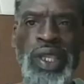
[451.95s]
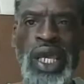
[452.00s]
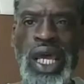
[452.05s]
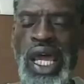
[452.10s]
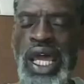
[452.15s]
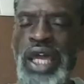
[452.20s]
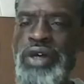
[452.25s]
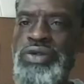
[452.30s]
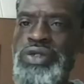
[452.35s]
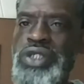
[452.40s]

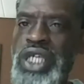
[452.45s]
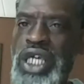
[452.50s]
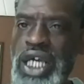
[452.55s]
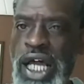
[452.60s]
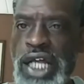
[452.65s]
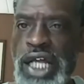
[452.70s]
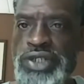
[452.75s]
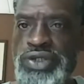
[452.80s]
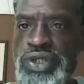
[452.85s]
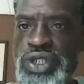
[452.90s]
I ain't gonna say
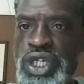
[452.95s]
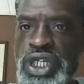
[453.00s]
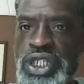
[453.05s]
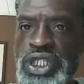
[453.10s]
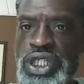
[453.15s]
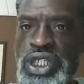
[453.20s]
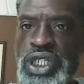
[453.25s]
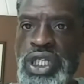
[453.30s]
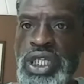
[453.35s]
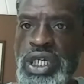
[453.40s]

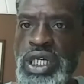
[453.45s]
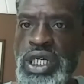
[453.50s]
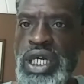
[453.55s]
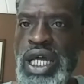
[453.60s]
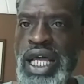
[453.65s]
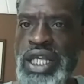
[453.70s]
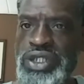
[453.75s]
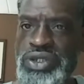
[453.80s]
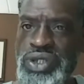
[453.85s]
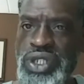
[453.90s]
contradiction,
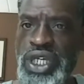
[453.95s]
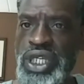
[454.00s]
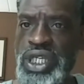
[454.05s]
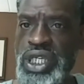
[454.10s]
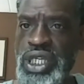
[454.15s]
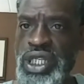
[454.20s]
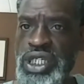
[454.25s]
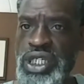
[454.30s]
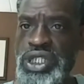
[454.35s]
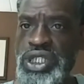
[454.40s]

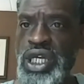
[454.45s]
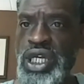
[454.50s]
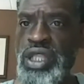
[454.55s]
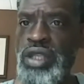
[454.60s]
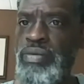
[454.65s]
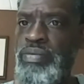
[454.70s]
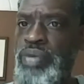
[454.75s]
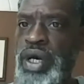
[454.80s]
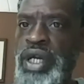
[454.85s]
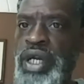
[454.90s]
contradicting each other,
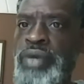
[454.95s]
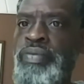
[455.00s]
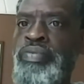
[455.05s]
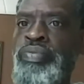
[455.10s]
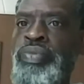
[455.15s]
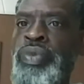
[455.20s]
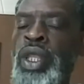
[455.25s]
but